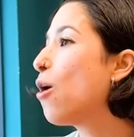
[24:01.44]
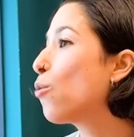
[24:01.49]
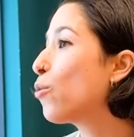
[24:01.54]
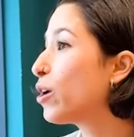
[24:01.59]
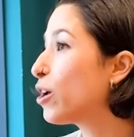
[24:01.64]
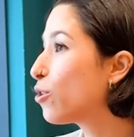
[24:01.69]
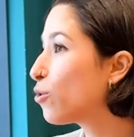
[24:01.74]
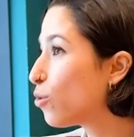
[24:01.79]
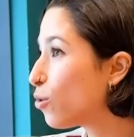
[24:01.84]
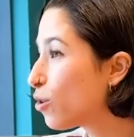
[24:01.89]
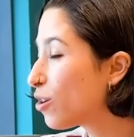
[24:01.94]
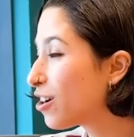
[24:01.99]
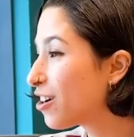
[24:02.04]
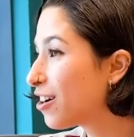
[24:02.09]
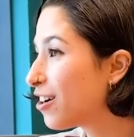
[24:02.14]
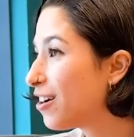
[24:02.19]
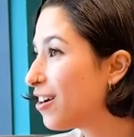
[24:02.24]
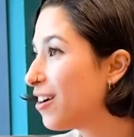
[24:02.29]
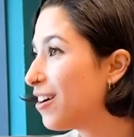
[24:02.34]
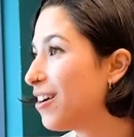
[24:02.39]
we cook
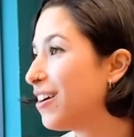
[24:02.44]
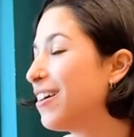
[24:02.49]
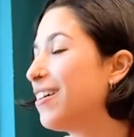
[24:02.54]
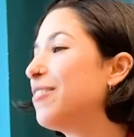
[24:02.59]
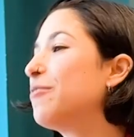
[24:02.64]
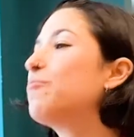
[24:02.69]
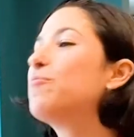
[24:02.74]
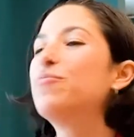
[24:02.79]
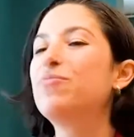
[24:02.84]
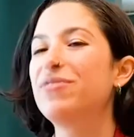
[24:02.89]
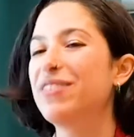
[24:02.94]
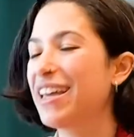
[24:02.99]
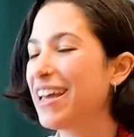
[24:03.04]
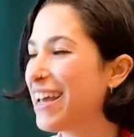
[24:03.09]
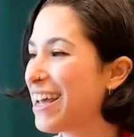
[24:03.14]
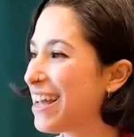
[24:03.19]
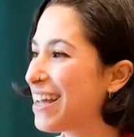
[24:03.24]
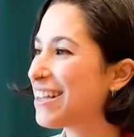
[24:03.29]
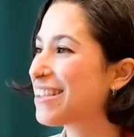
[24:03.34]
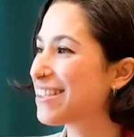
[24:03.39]

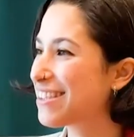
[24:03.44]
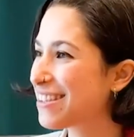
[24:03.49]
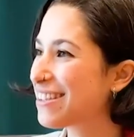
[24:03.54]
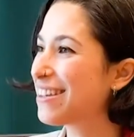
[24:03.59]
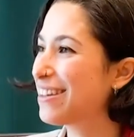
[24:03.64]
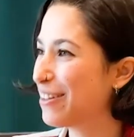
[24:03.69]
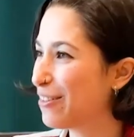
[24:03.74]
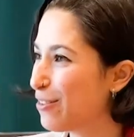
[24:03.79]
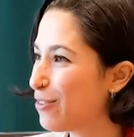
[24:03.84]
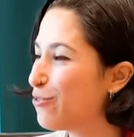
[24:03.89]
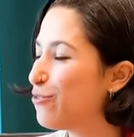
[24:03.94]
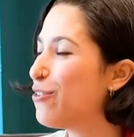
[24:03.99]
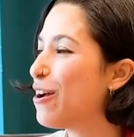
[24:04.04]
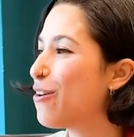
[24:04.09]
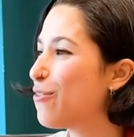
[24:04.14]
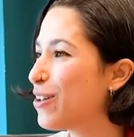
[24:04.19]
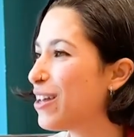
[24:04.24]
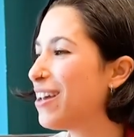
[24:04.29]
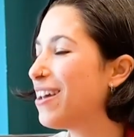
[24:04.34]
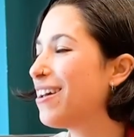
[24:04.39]
is
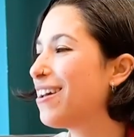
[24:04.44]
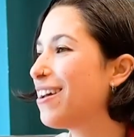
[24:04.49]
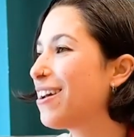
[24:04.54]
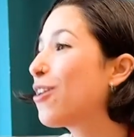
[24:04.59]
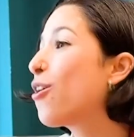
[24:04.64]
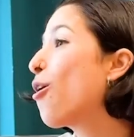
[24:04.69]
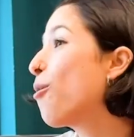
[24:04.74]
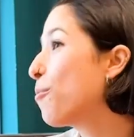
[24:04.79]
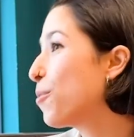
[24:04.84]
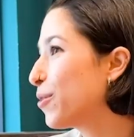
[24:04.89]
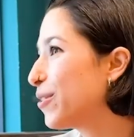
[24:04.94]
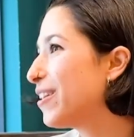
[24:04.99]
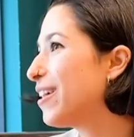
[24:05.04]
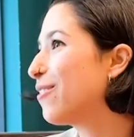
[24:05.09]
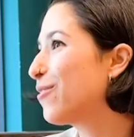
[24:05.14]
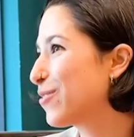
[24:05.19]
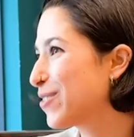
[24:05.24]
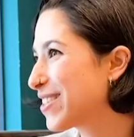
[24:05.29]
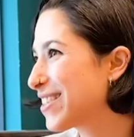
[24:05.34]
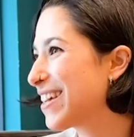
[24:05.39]
very common, I
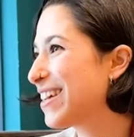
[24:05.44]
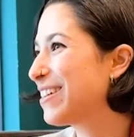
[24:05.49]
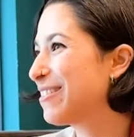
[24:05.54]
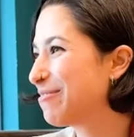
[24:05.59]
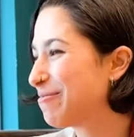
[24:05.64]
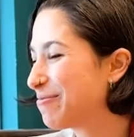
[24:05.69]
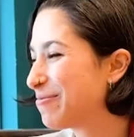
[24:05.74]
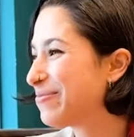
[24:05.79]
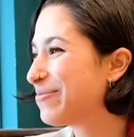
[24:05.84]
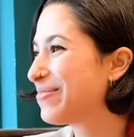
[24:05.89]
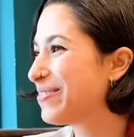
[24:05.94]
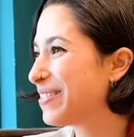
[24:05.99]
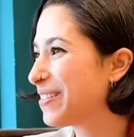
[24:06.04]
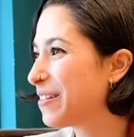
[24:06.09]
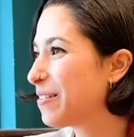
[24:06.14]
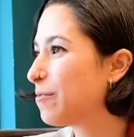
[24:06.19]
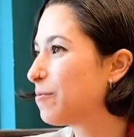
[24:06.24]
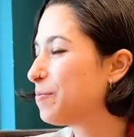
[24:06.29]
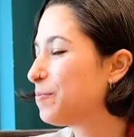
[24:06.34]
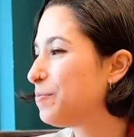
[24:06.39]
would say. Did you have a
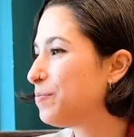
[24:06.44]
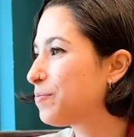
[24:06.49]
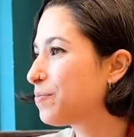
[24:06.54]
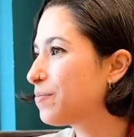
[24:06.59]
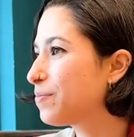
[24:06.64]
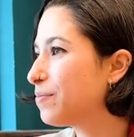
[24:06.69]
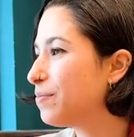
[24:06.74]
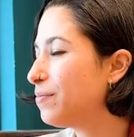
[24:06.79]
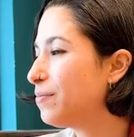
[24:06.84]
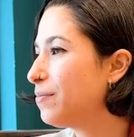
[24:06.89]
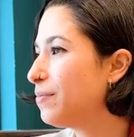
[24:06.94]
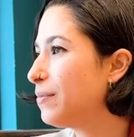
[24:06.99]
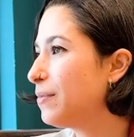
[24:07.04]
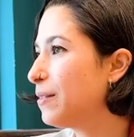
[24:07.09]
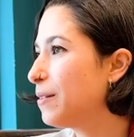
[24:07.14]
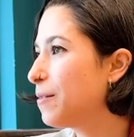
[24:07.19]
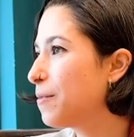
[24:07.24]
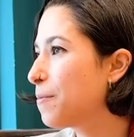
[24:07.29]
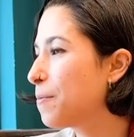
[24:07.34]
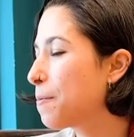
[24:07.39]
chance to be
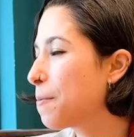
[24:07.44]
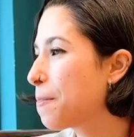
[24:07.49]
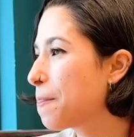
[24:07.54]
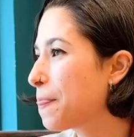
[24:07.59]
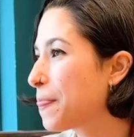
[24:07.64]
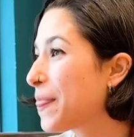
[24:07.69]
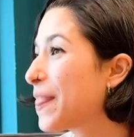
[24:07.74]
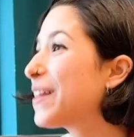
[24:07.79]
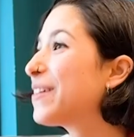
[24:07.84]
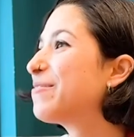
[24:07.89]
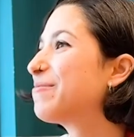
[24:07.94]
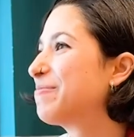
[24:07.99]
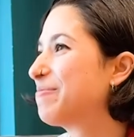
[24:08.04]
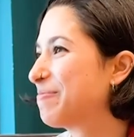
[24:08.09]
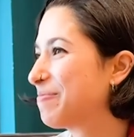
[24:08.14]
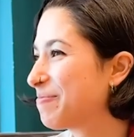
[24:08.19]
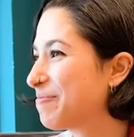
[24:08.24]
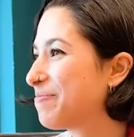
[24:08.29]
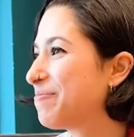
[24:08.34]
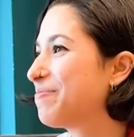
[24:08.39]
invited to
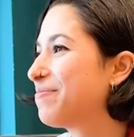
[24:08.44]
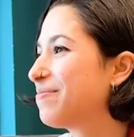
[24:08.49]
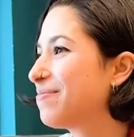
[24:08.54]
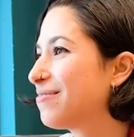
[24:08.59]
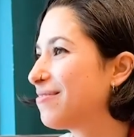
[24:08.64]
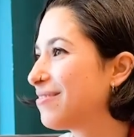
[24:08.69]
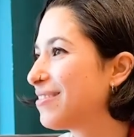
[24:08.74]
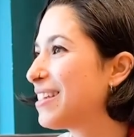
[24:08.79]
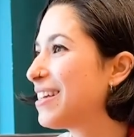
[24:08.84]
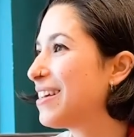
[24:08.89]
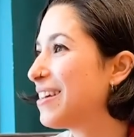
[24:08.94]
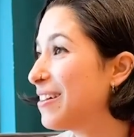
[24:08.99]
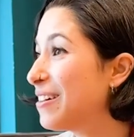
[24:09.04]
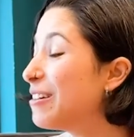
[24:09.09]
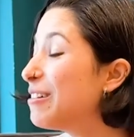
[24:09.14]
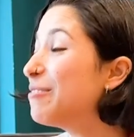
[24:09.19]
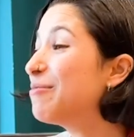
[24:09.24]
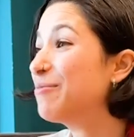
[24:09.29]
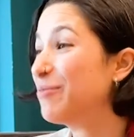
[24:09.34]
guests here in Kazakhstan?